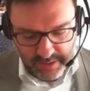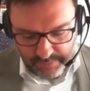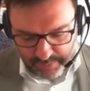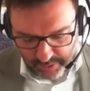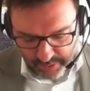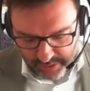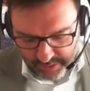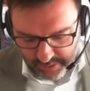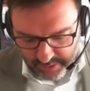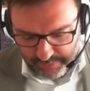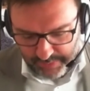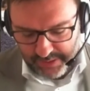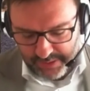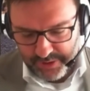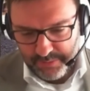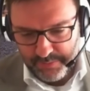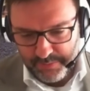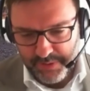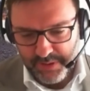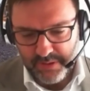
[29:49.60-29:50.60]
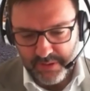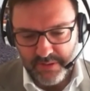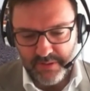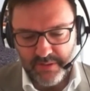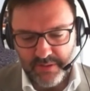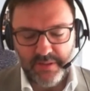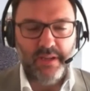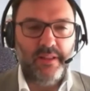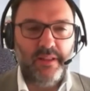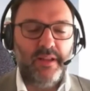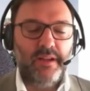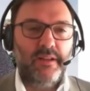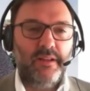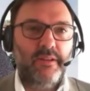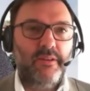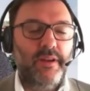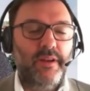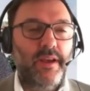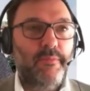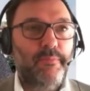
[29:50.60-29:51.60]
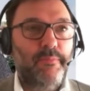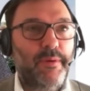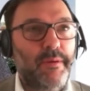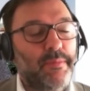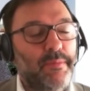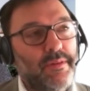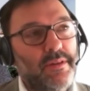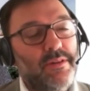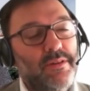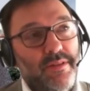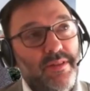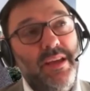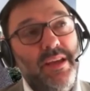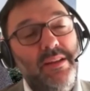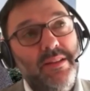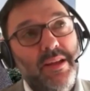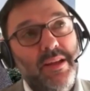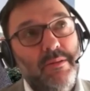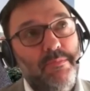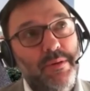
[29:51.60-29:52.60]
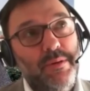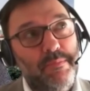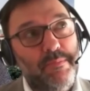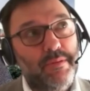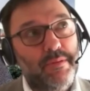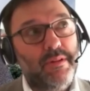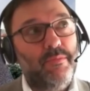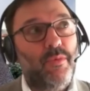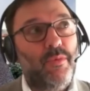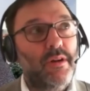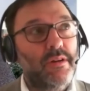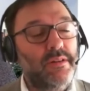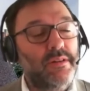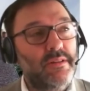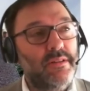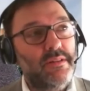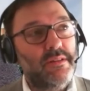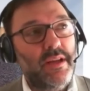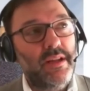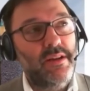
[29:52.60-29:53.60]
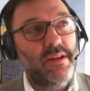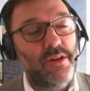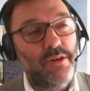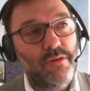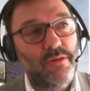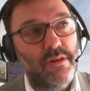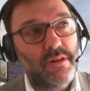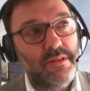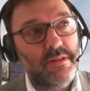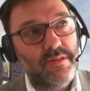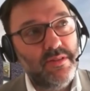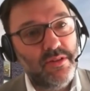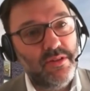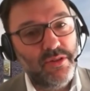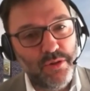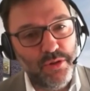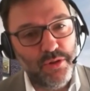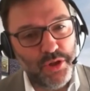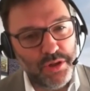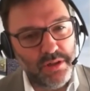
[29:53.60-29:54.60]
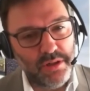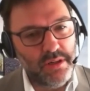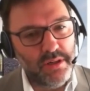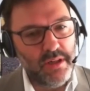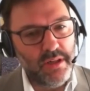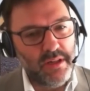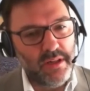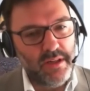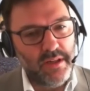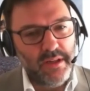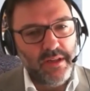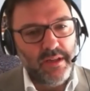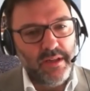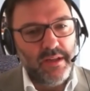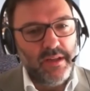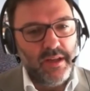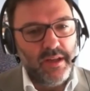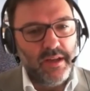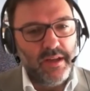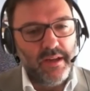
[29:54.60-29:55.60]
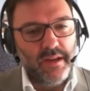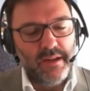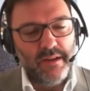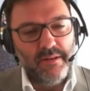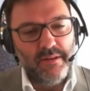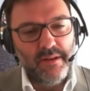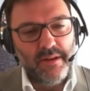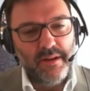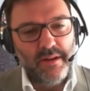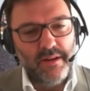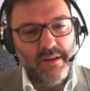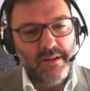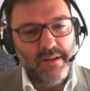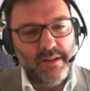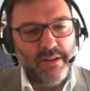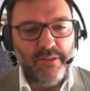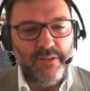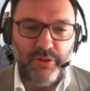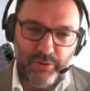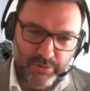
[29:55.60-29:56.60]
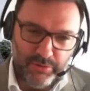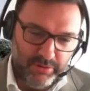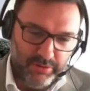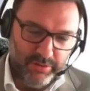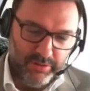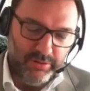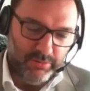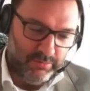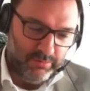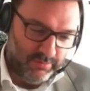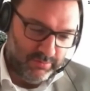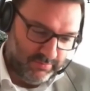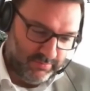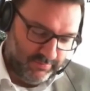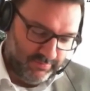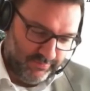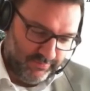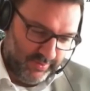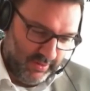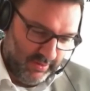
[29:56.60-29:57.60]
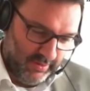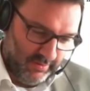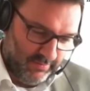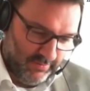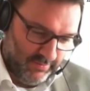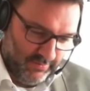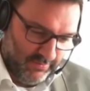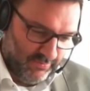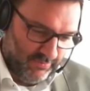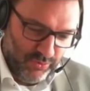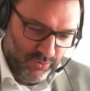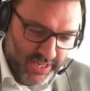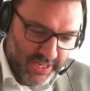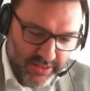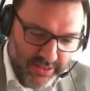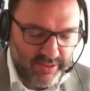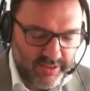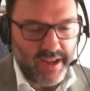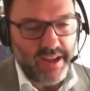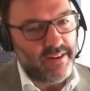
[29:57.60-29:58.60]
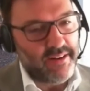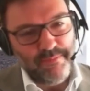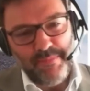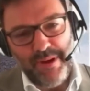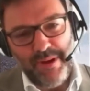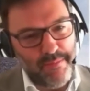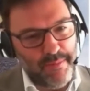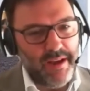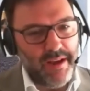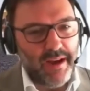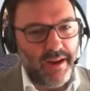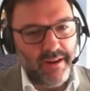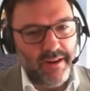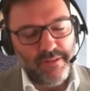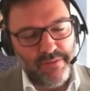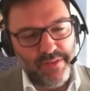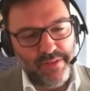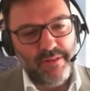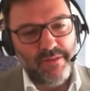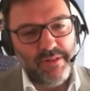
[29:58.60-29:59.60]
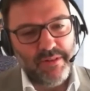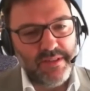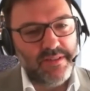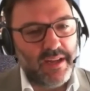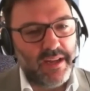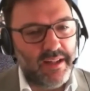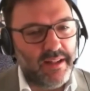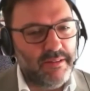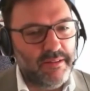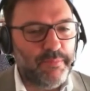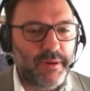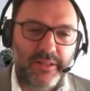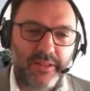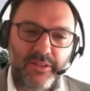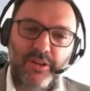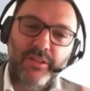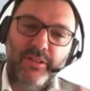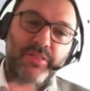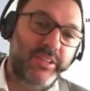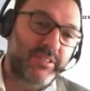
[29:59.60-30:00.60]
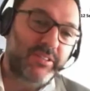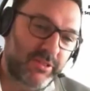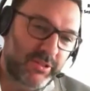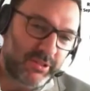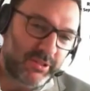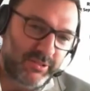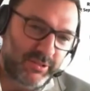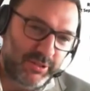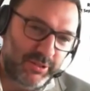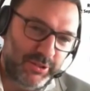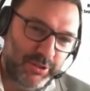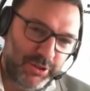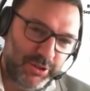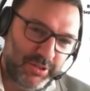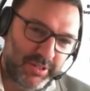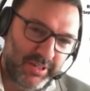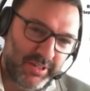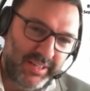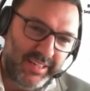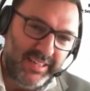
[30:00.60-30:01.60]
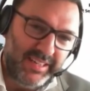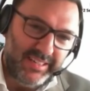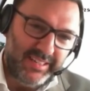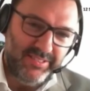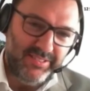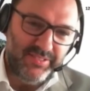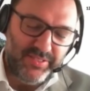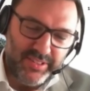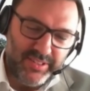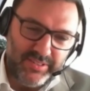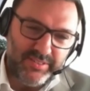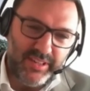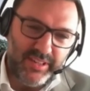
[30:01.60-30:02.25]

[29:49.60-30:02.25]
point you mentioned, because you say that, okay, you think that people want a new constitution, and you read that maybe out of the result, but not this constitution. Isn't this